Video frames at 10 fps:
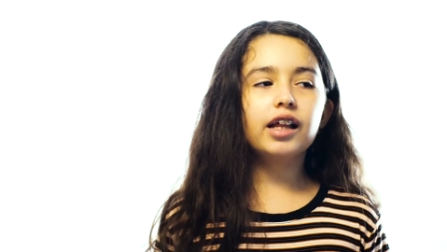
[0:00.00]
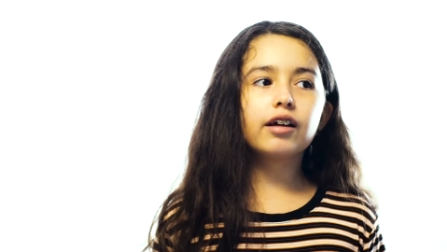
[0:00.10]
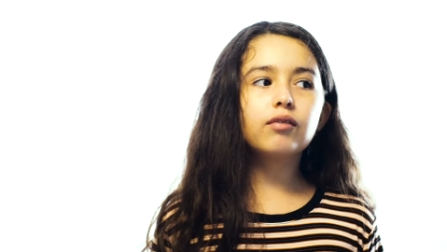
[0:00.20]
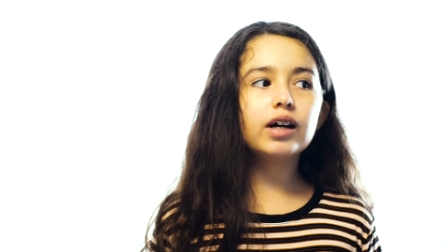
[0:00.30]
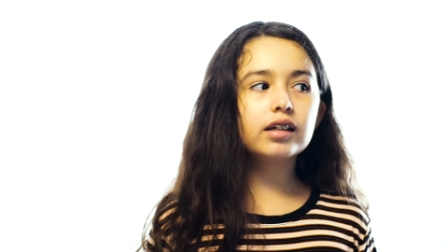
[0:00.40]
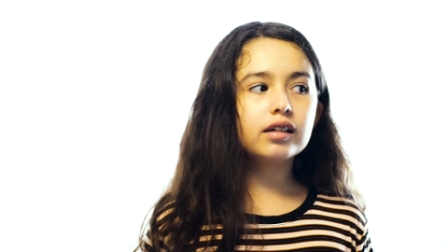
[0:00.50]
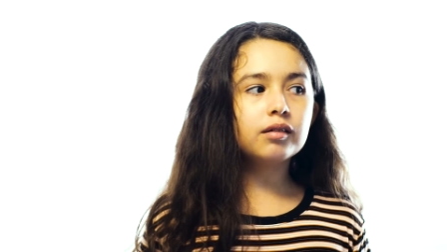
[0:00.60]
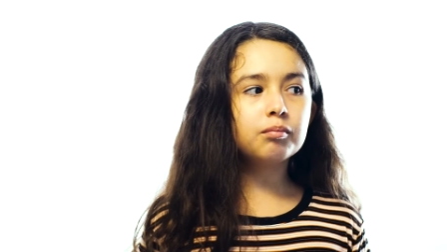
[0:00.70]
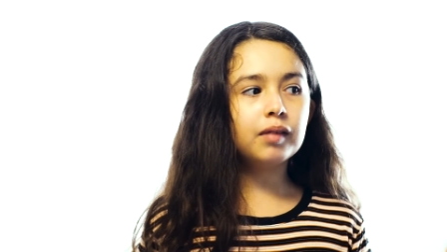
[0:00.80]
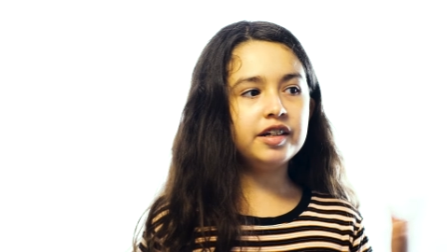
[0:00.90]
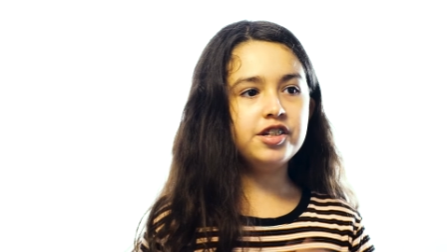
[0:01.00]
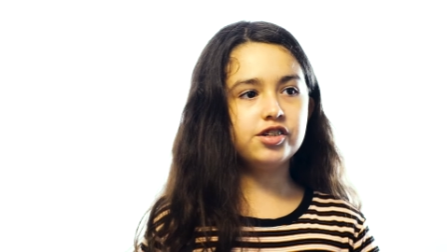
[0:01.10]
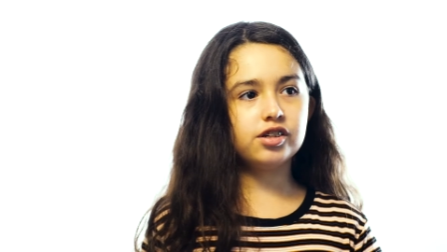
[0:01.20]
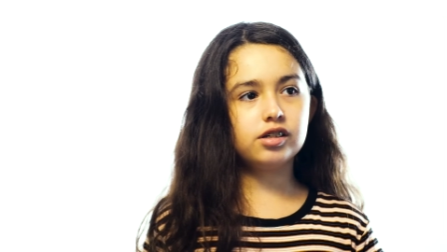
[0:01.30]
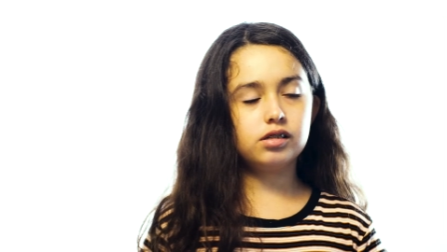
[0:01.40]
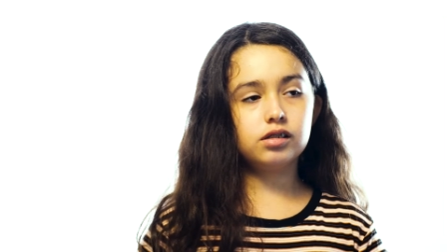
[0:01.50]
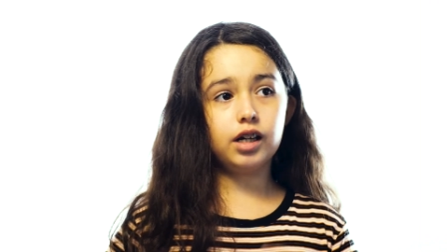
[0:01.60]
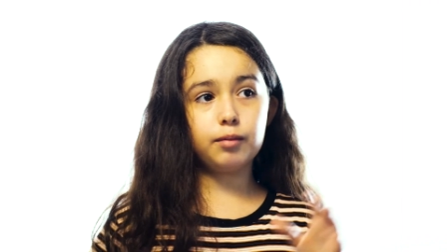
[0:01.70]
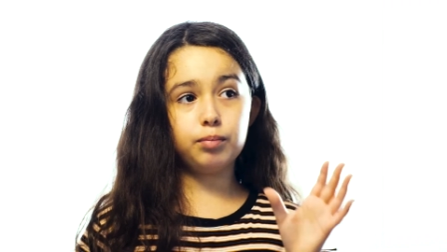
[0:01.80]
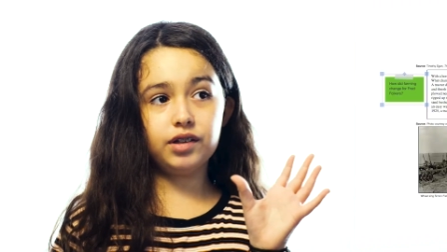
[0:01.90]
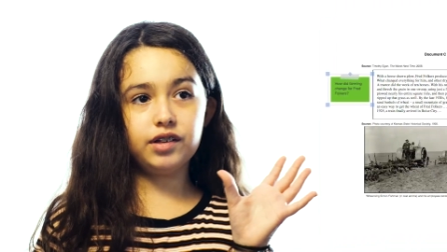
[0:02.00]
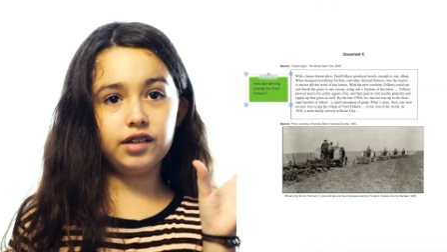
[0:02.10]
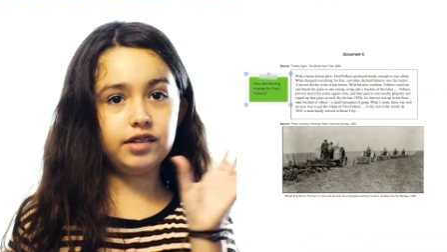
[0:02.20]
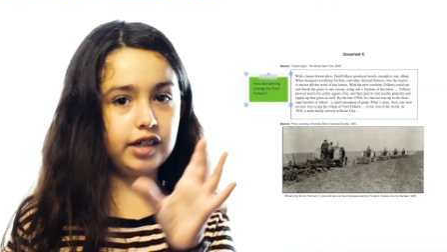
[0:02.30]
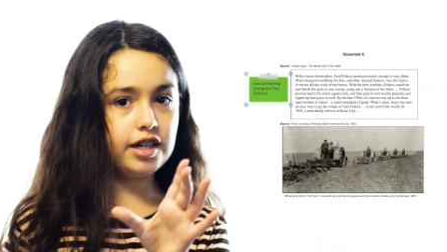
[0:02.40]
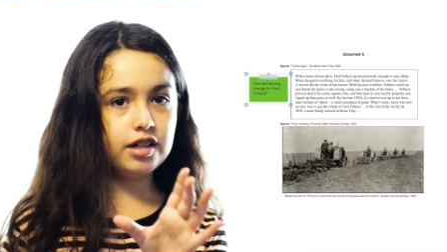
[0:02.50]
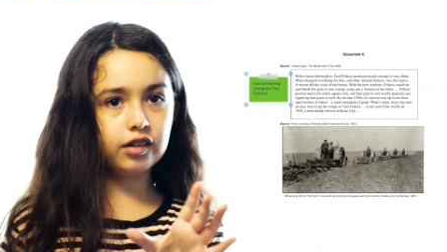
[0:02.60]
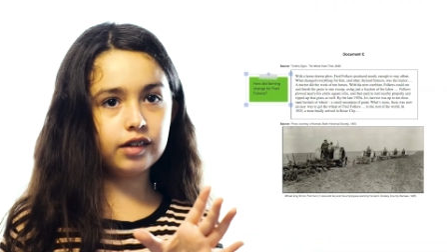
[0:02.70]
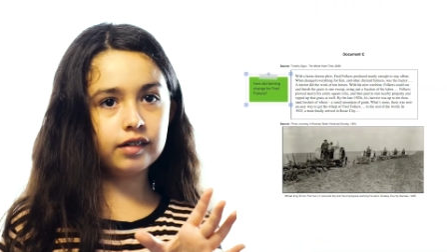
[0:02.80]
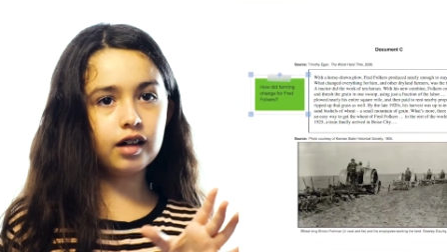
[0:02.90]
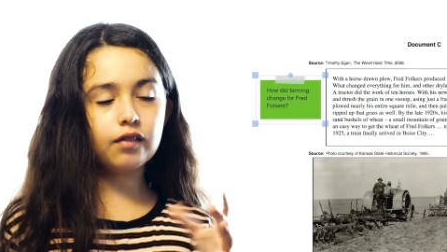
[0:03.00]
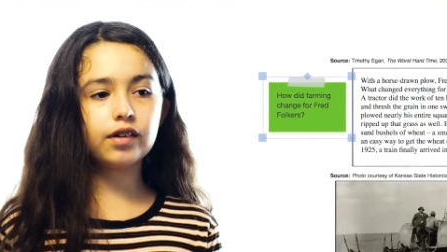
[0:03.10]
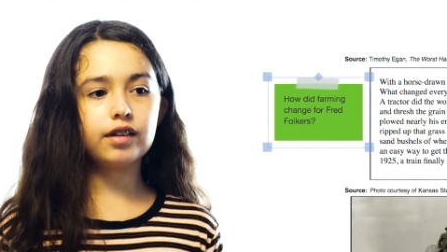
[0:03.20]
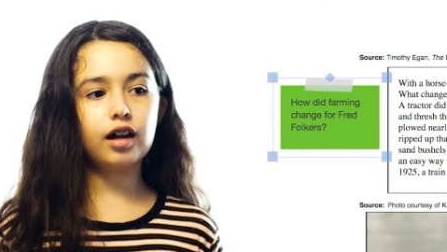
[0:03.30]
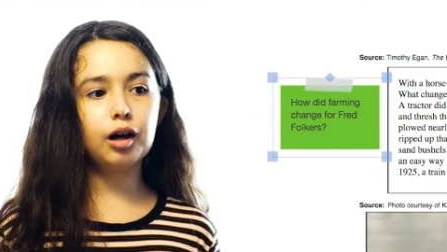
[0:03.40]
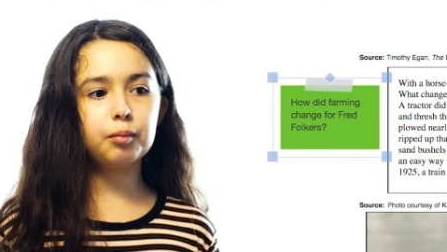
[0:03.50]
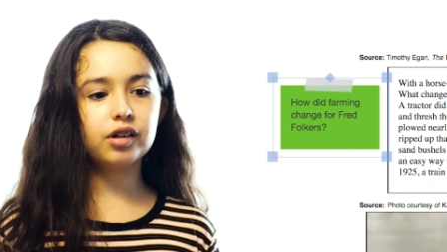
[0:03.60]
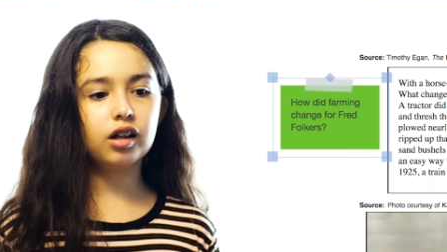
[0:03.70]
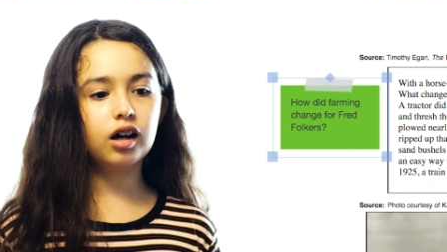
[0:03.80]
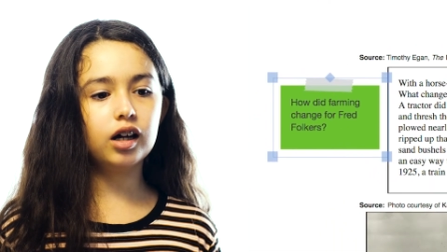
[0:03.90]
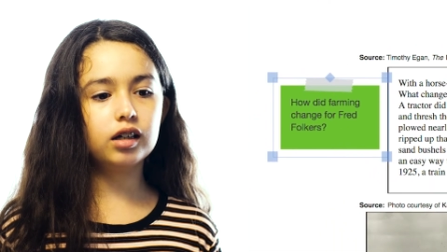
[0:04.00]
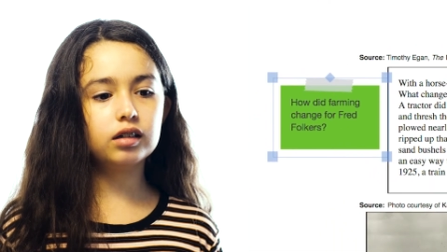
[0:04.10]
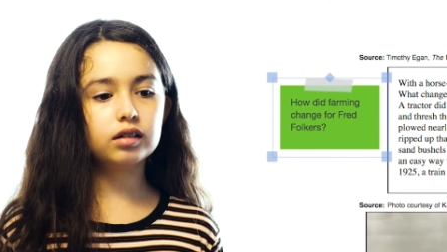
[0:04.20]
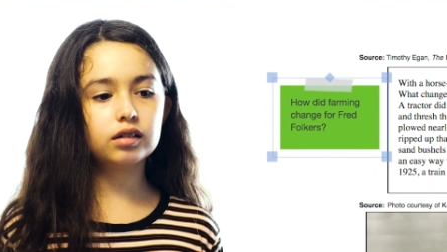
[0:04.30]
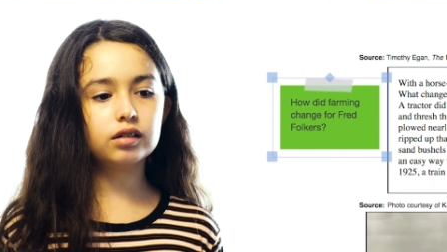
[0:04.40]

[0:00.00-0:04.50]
I like when my teacher like puts the sticky notes and stuff because it helps a lot